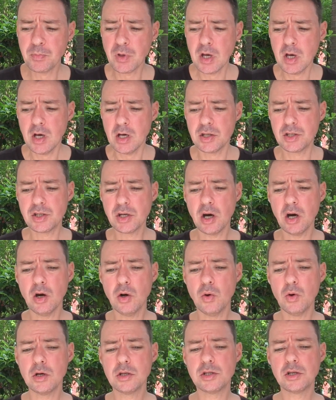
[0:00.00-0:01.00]

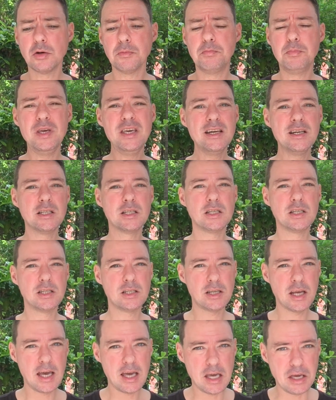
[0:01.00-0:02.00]
So being a
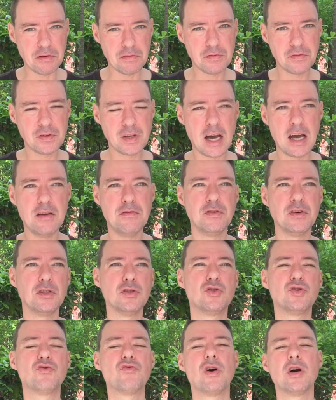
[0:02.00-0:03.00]
safe diving
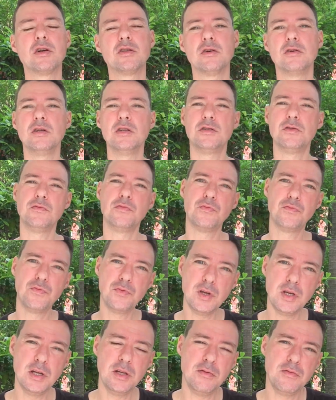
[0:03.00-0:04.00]
instructor is
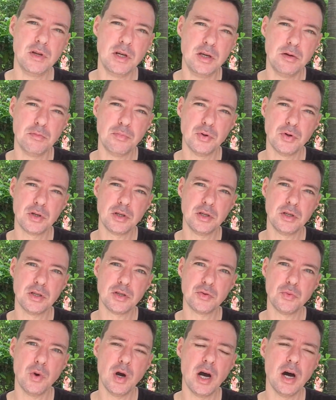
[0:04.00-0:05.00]
really, really important as
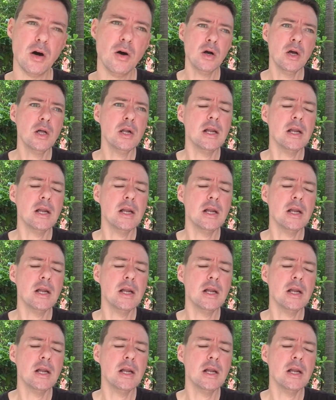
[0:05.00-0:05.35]
well.